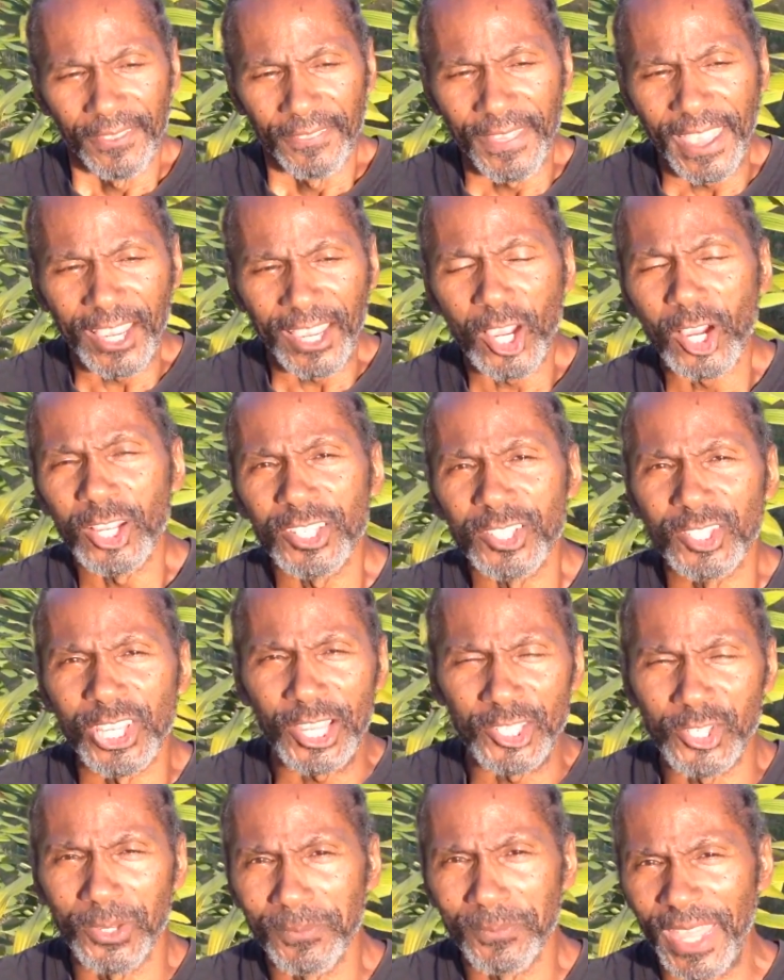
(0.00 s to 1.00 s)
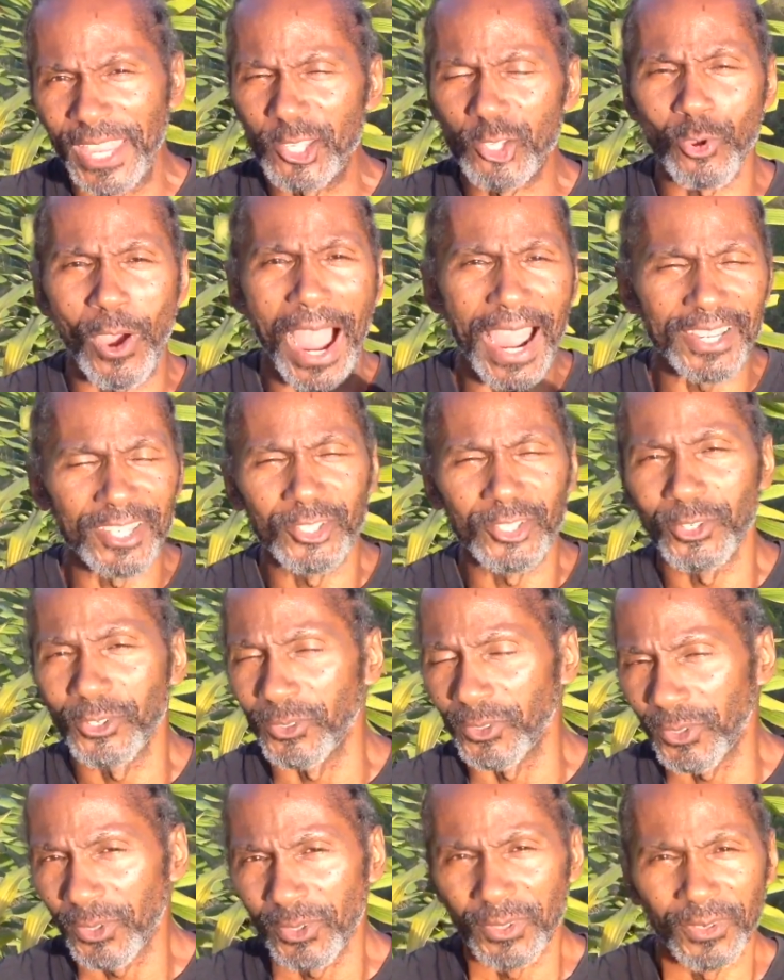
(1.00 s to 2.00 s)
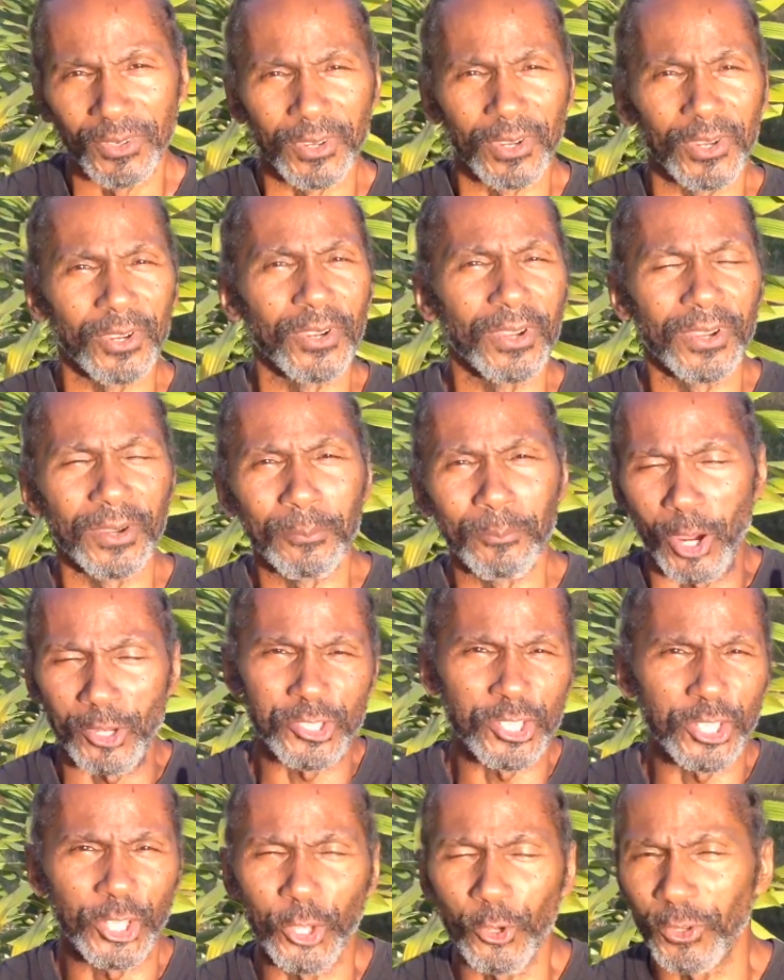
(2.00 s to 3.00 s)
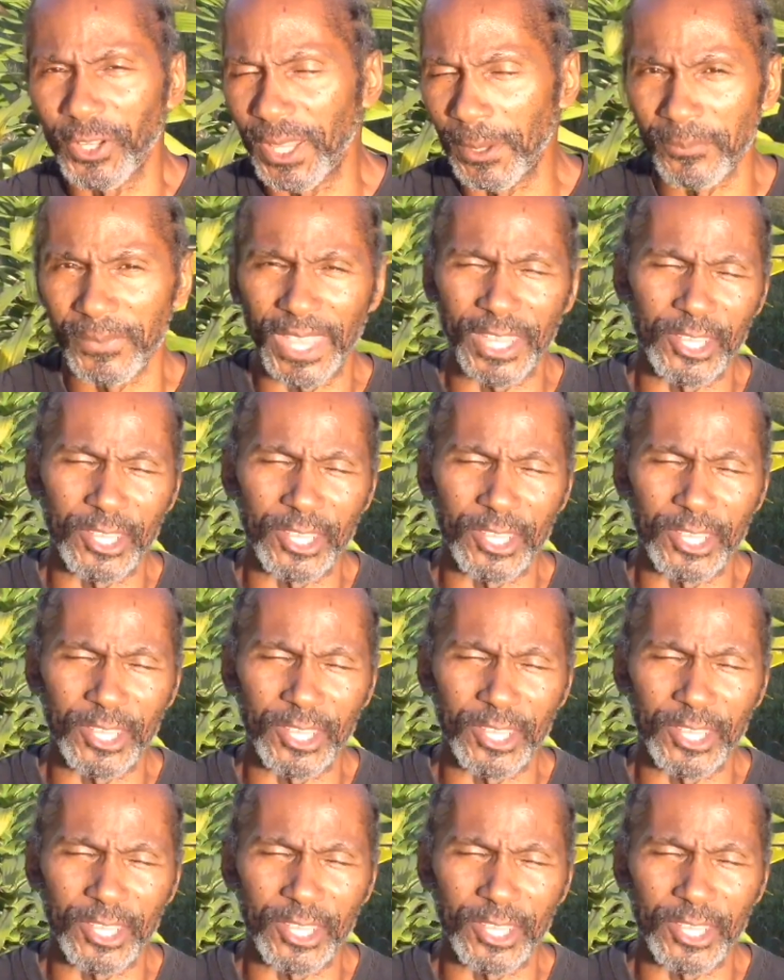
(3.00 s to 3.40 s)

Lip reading: they couldn't touch him. They tried to persecute him.